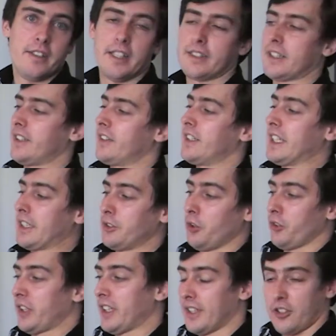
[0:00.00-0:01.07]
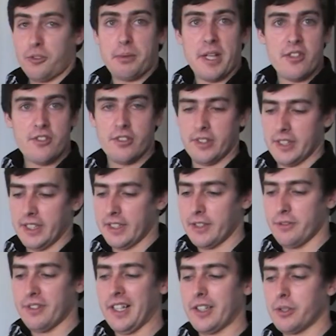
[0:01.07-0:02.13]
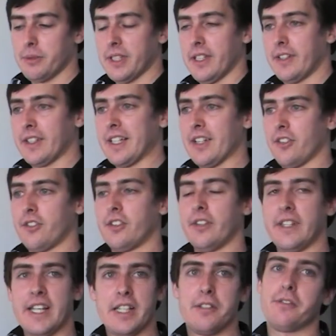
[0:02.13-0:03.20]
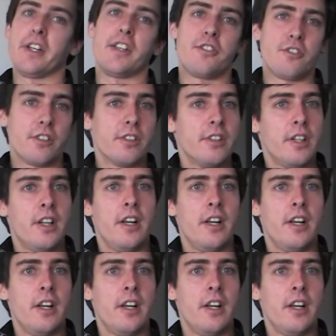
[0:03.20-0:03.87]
that can take a .NET expression tree and evaluate it against the native engine.